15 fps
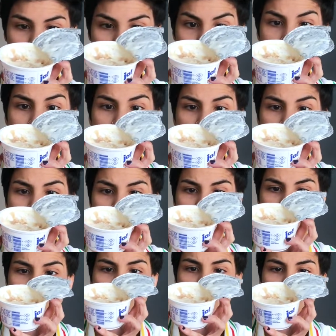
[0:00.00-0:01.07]
it.
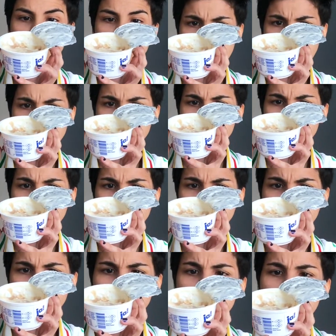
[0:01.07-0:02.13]
This has eight point
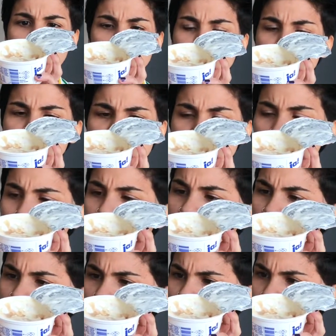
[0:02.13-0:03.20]
five percent
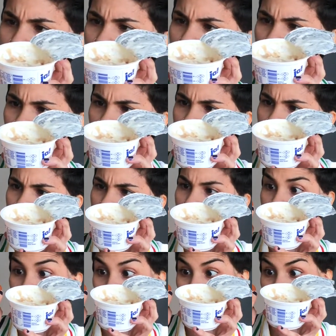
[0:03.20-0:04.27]
rice and this has six
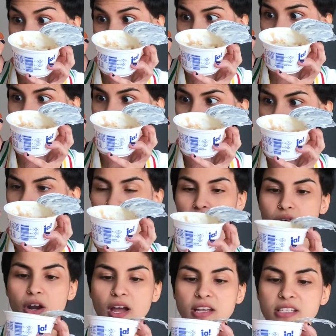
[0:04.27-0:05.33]
point seven percent
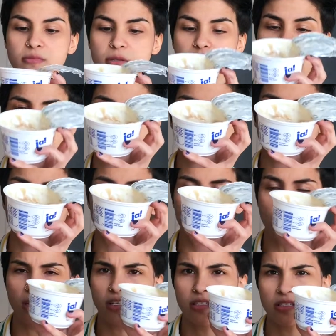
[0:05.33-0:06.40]
rice. Maybe this is why
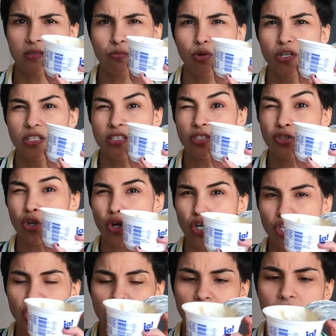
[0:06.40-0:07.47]
it's more
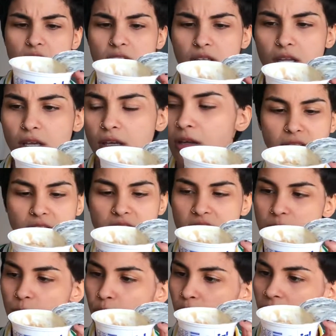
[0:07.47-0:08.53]
starchy and like this is
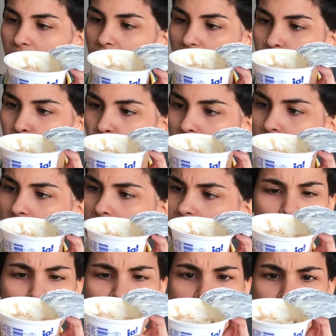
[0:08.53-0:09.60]
more liquidy.
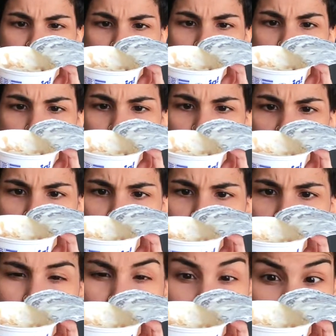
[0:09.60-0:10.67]
But they both
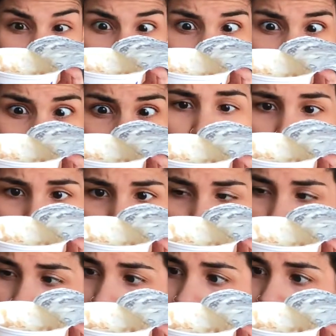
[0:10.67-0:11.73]
have milk,
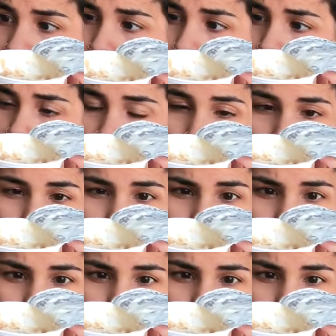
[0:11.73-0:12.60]
buttermilk, water,